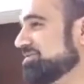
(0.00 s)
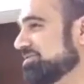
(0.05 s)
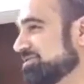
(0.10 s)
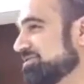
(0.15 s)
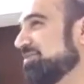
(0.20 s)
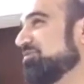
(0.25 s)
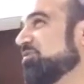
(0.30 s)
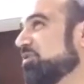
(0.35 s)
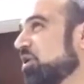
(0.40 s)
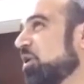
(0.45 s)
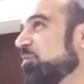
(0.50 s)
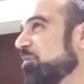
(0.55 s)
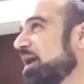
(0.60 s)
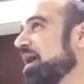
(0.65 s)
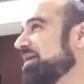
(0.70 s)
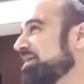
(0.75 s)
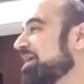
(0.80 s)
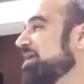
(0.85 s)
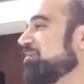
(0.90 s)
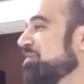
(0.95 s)
Just if you don't
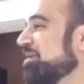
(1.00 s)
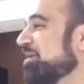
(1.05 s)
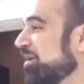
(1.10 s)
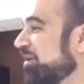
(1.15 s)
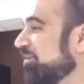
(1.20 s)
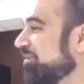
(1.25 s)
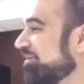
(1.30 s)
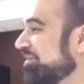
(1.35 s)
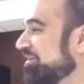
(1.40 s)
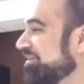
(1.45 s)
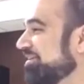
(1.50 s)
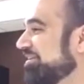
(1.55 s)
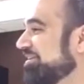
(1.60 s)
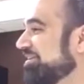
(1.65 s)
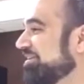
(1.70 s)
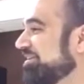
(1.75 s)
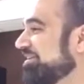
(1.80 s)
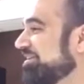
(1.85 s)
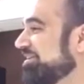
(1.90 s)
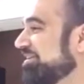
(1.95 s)
mind, let me know.
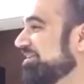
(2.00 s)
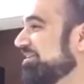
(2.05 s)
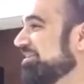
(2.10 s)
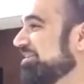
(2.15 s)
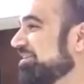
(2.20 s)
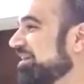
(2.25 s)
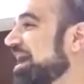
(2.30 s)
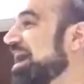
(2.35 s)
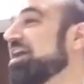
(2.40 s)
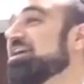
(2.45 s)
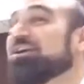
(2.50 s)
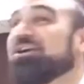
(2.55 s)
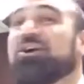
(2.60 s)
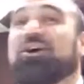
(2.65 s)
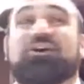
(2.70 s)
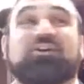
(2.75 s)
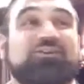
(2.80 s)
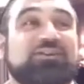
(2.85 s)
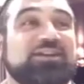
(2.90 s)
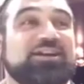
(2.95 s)
At your
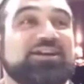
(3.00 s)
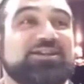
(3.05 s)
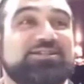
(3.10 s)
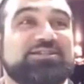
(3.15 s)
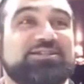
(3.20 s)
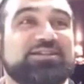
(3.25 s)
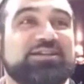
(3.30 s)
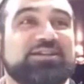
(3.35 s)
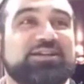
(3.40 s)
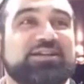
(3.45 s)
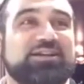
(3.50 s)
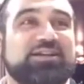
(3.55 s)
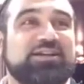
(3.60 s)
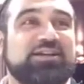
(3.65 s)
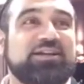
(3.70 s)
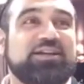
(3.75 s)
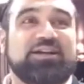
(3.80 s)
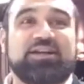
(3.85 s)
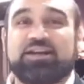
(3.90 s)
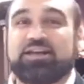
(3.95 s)
earliest.
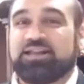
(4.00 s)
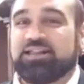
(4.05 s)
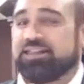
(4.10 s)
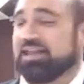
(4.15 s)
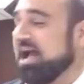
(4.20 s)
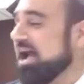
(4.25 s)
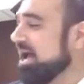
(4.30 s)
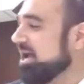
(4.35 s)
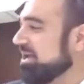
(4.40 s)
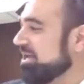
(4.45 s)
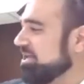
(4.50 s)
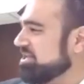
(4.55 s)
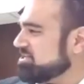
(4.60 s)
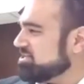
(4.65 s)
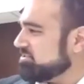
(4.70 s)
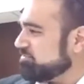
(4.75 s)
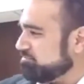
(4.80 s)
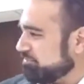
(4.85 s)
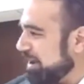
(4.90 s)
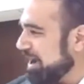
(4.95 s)
That
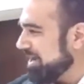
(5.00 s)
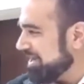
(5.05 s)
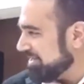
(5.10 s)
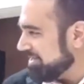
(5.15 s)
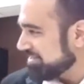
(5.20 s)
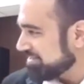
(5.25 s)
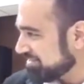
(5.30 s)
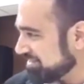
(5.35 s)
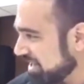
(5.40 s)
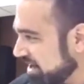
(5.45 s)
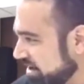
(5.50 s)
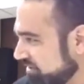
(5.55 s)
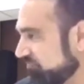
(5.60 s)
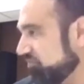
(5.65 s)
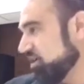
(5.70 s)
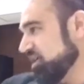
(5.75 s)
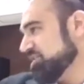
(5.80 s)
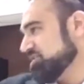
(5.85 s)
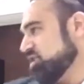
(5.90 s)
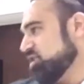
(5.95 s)
is, by
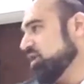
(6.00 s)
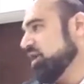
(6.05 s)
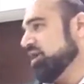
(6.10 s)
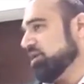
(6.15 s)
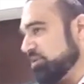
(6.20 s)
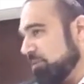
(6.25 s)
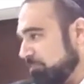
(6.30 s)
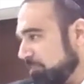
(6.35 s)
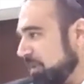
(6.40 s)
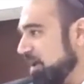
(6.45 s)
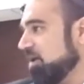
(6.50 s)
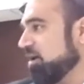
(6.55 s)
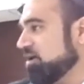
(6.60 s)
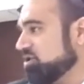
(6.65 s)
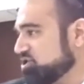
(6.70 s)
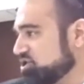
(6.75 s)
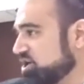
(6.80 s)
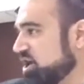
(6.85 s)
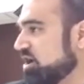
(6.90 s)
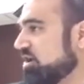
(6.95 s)
itself, is
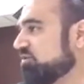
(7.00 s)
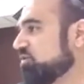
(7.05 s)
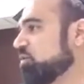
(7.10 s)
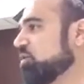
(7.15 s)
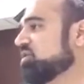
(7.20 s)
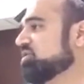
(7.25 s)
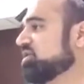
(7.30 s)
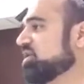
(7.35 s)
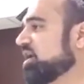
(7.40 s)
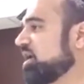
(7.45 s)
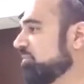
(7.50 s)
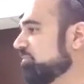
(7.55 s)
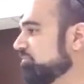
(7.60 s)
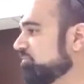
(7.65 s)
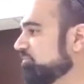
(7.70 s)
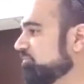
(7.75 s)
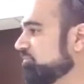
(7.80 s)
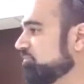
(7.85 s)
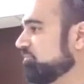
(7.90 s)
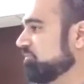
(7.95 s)
a share of the world to come.
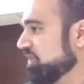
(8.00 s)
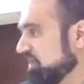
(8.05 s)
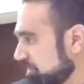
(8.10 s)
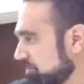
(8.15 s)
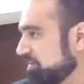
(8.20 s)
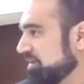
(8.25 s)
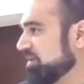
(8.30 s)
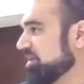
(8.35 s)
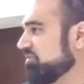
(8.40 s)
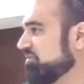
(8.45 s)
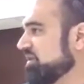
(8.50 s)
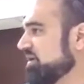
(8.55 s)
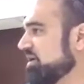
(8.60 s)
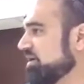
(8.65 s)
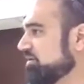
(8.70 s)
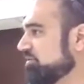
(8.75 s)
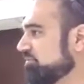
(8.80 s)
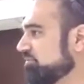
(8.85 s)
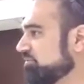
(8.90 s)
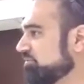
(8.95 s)
But living
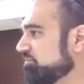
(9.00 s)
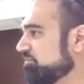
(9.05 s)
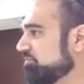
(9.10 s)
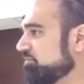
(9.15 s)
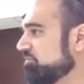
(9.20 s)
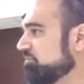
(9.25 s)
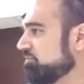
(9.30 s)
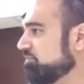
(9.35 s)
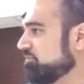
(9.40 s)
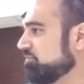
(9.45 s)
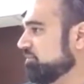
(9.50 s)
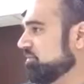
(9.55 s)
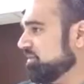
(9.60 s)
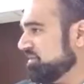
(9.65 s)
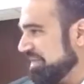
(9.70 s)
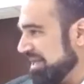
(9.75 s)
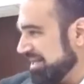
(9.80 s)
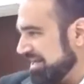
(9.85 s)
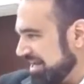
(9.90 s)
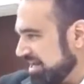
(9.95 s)
here.
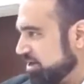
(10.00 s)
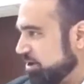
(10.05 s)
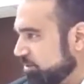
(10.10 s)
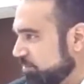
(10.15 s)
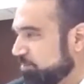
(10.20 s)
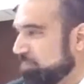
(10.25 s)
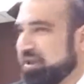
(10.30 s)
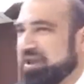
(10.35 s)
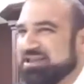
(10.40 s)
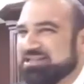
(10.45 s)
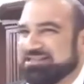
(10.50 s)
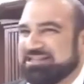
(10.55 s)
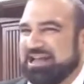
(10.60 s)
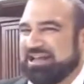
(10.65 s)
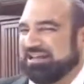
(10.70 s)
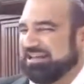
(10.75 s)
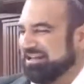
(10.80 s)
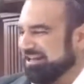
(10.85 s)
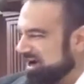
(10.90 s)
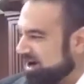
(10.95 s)
That inner peace,
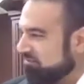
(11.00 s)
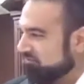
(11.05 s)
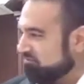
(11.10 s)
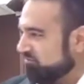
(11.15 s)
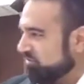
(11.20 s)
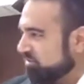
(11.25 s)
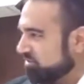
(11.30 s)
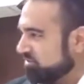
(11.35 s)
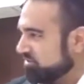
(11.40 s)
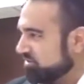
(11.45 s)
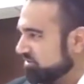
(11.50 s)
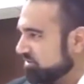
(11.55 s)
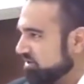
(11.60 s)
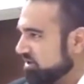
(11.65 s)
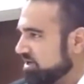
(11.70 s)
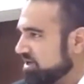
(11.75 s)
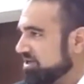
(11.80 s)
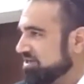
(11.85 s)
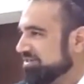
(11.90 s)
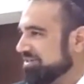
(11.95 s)
that comfort
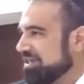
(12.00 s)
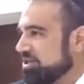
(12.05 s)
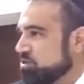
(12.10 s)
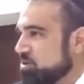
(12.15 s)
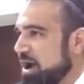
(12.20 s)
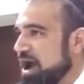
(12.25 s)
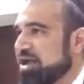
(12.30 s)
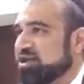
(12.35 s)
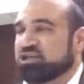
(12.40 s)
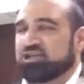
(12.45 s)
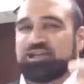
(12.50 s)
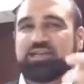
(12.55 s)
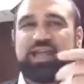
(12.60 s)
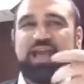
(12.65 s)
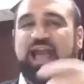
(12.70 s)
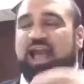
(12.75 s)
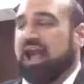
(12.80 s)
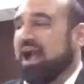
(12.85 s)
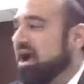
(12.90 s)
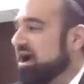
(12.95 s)
that you actually
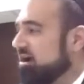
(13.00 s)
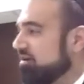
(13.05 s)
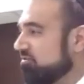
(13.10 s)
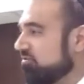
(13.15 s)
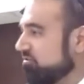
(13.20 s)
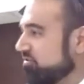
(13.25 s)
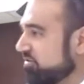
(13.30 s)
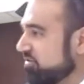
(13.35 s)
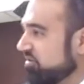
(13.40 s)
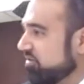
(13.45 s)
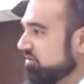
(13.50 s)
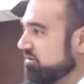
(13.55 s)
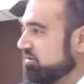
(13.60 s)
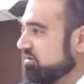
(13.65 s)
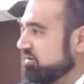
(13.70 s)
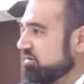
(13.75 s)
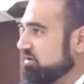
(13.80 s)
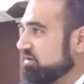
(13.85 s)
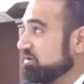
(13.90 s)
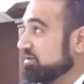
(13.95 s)
have,
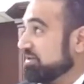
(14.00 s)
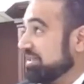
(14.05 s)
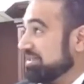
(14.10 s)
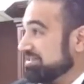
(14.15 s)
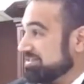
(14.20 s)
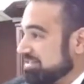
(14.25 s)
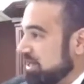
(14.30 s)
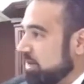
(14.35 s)
that